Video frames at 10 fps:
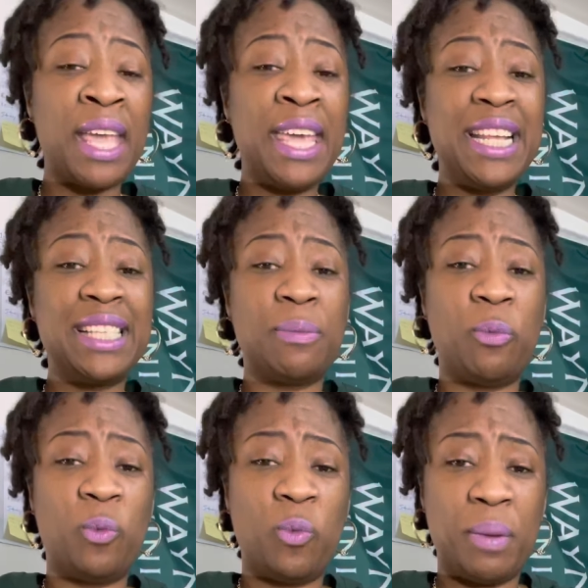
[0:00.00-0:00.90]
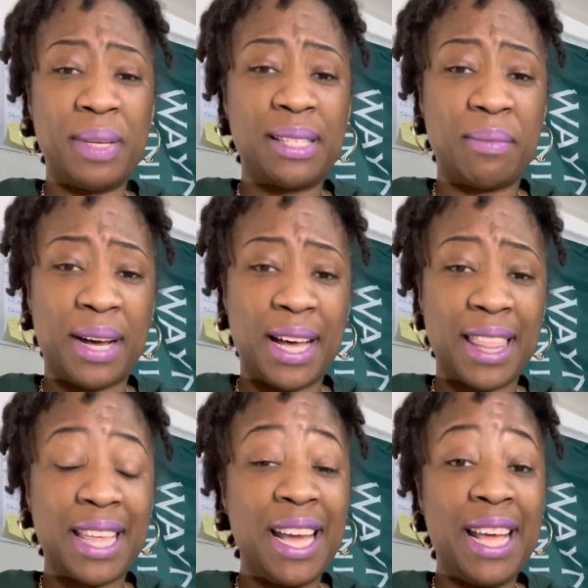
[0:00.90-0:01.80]
It is Women's
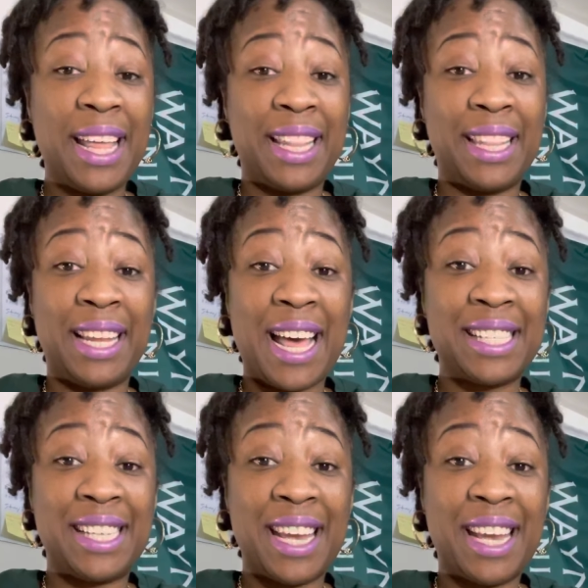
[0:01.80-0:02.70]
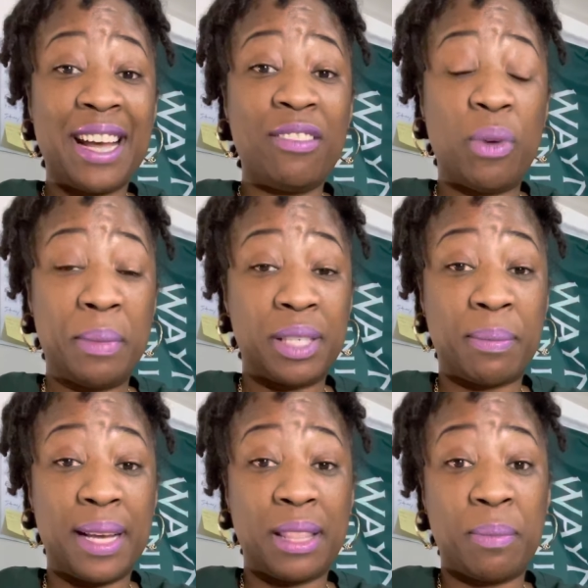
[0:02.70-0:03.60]
Month the last day of Women's
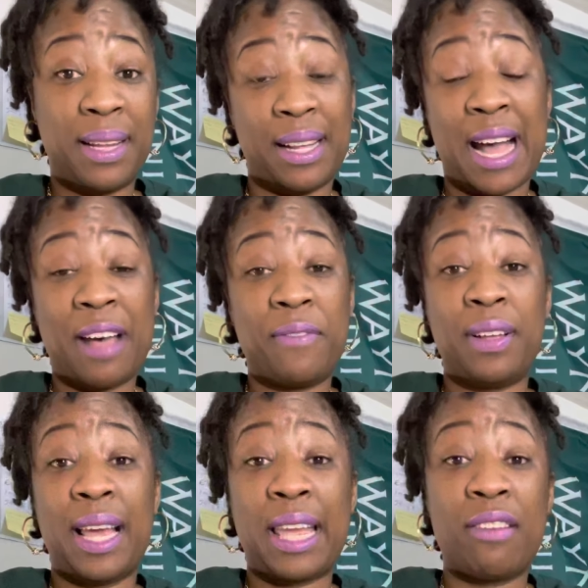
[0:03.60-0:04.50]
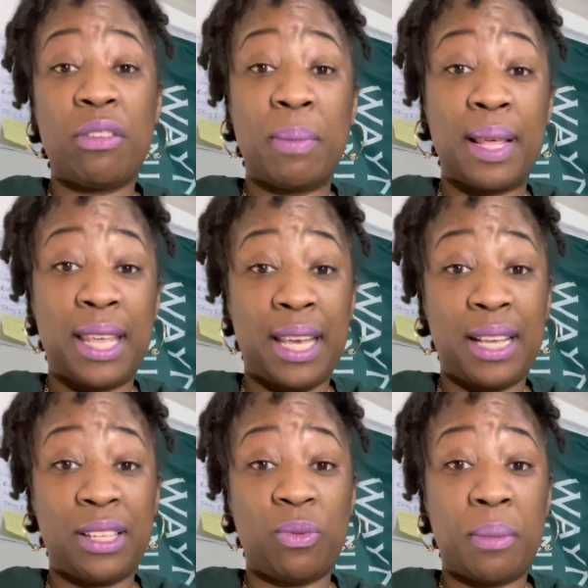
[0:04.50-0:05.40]
Month, but I feel like every month
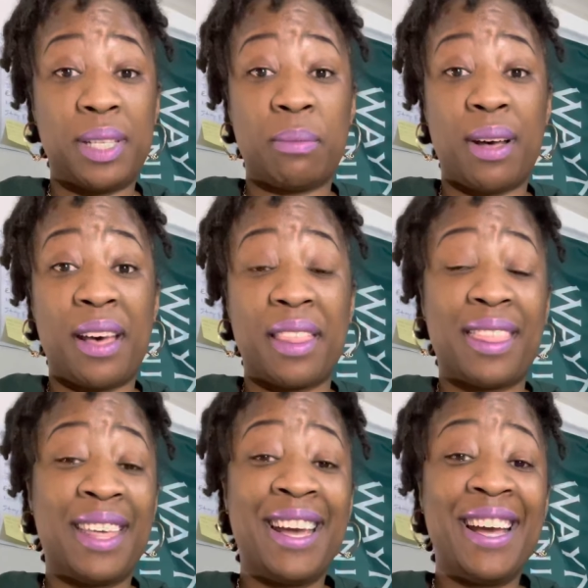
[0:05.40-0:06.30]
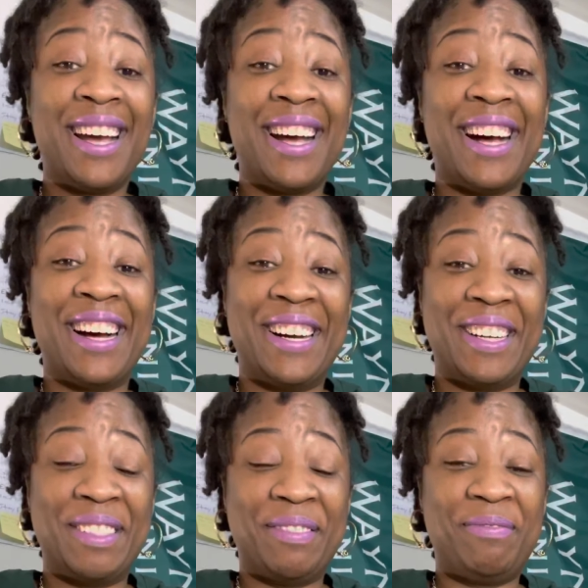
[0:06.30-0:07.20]
is Women's Month.
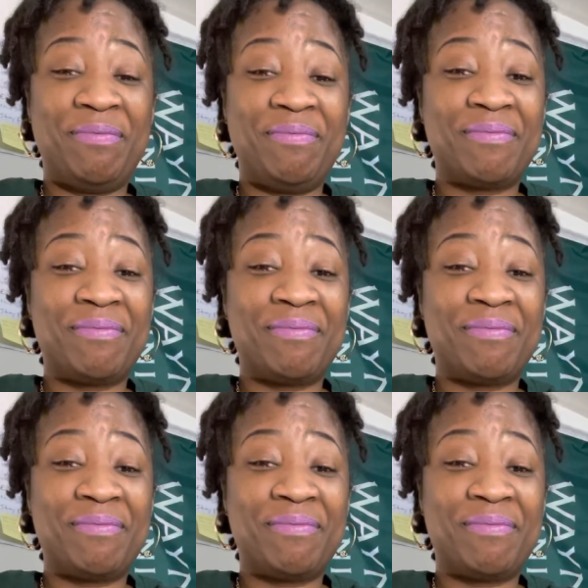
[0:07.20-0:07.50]
Um,